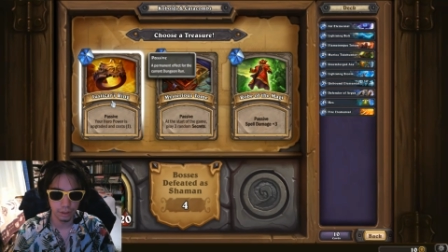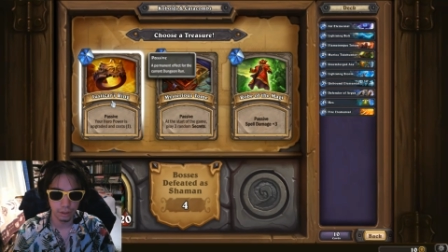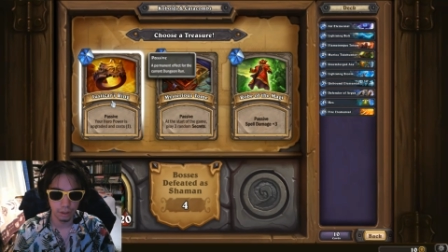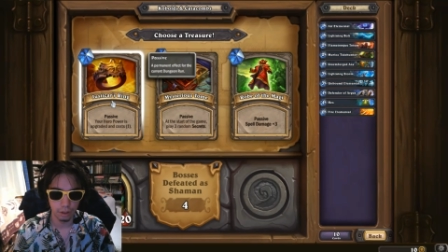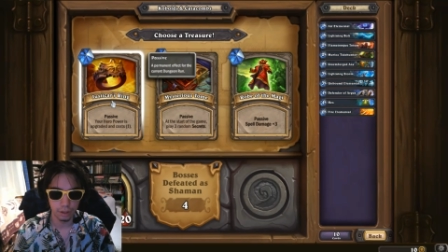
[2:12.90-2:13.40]

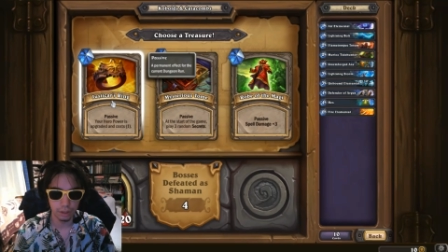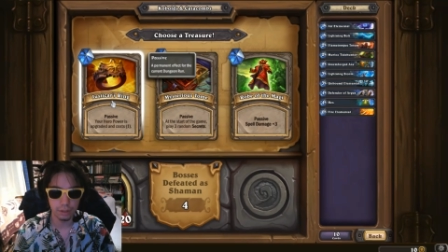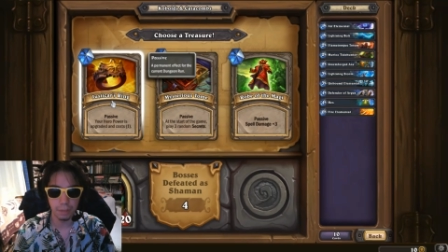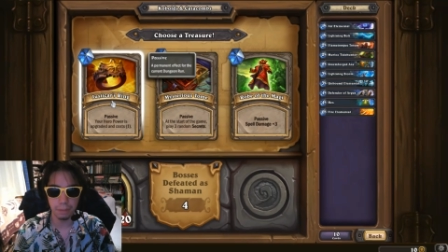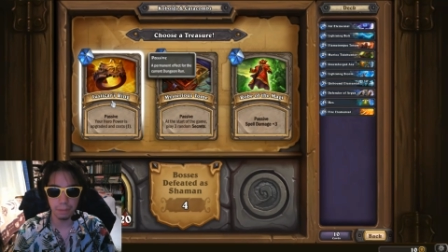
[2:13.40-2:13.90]
Or it's
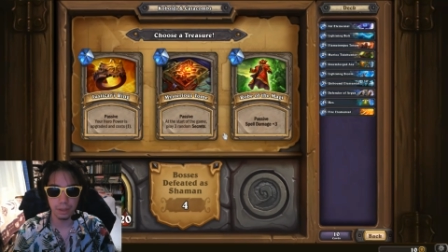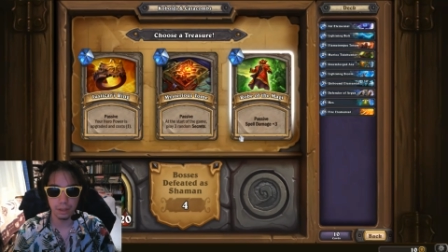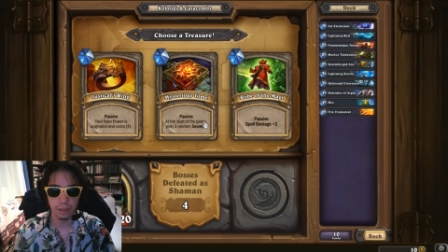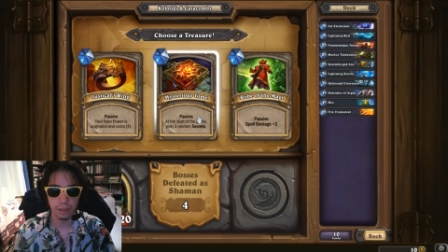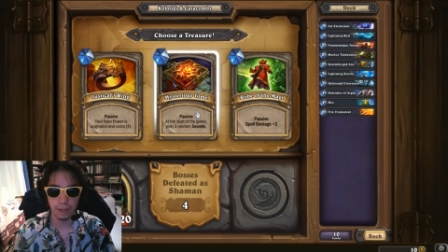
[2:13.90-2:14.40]
maybe, oh,
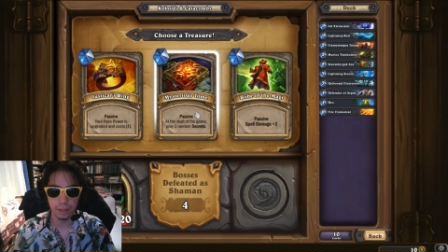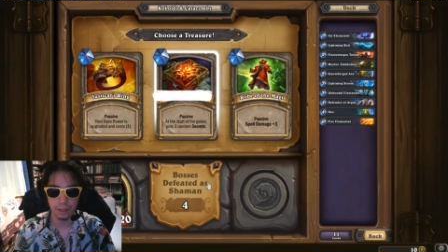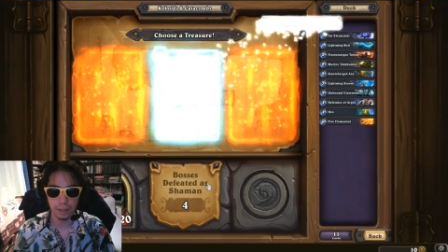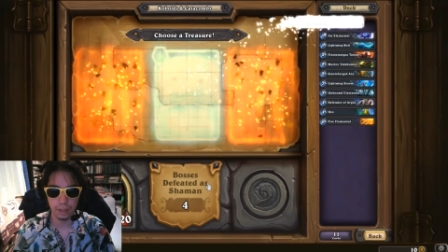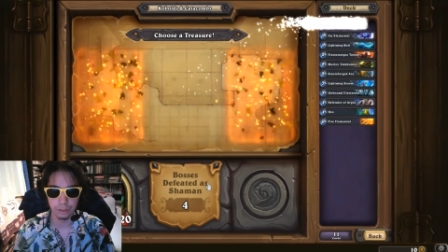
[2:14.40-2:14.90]
no, no, no,
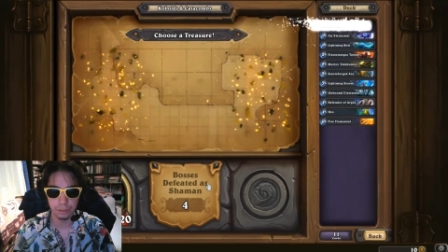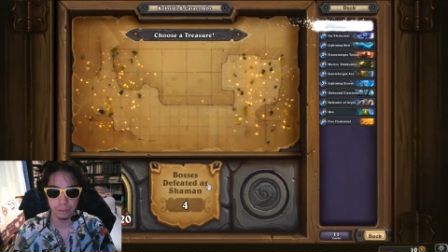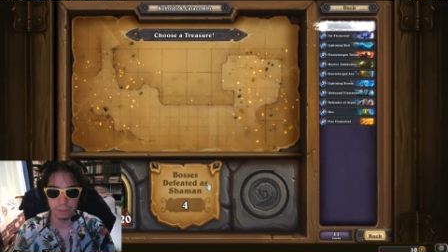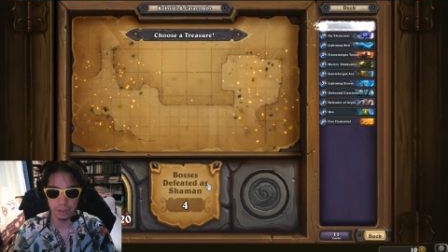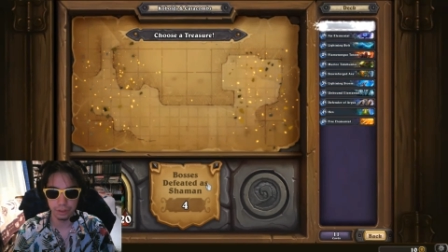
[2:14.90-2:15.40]
no, just
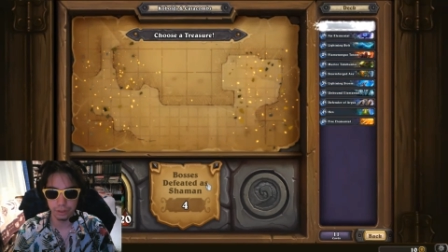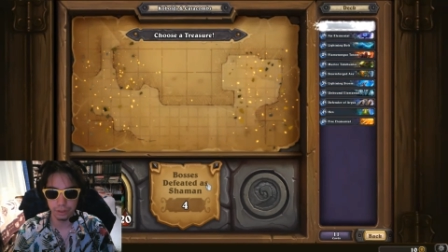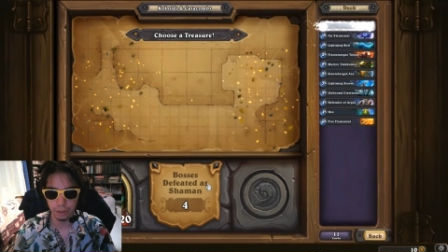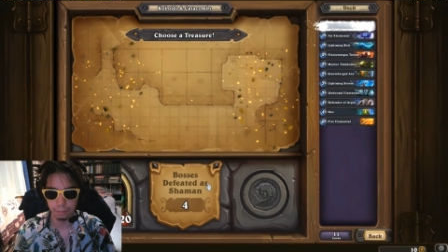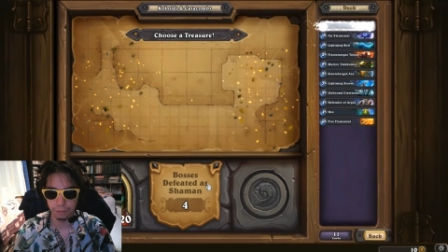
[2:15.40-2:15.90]
Mysterious Stone,
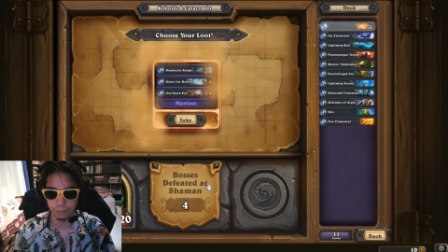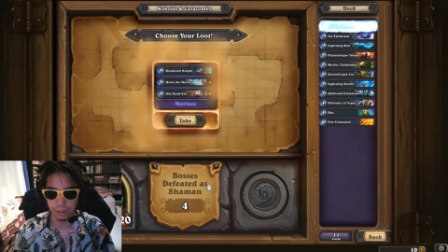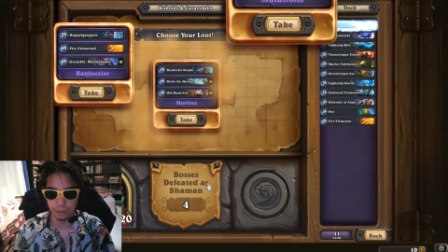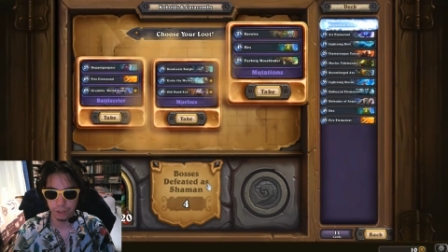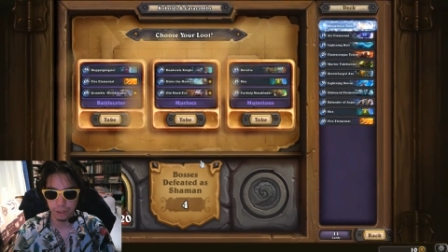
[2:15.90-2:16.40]
fuck that
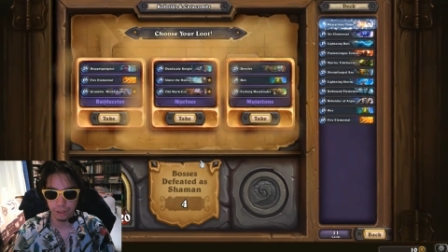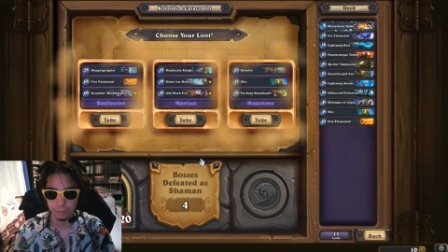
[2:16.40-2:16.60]
shit.